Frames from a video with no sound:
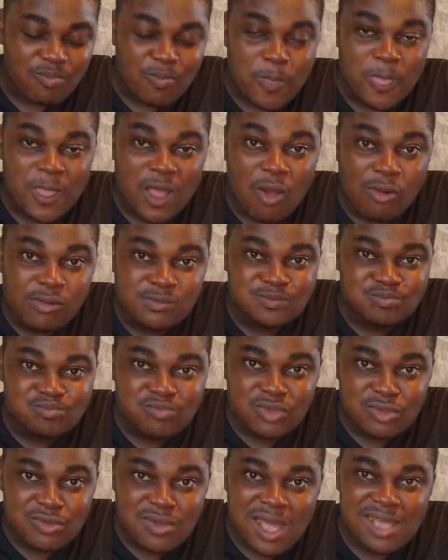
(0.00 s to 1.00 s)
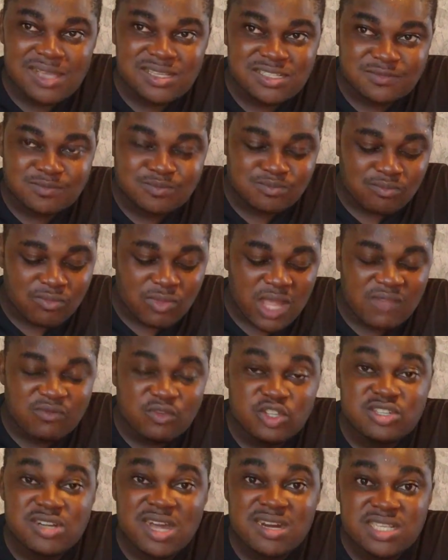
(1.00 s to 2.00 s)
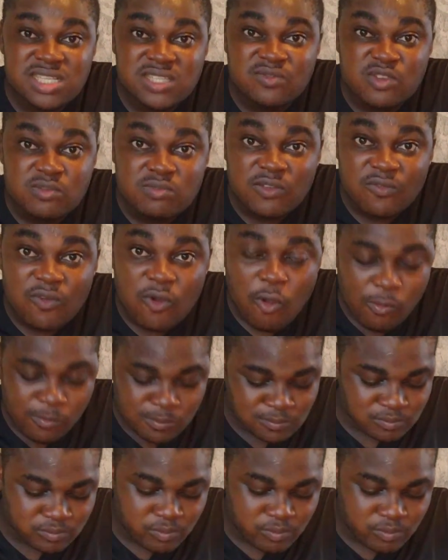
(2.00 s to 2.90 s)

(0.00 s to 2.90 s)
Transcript: You guys, have you tried this food before?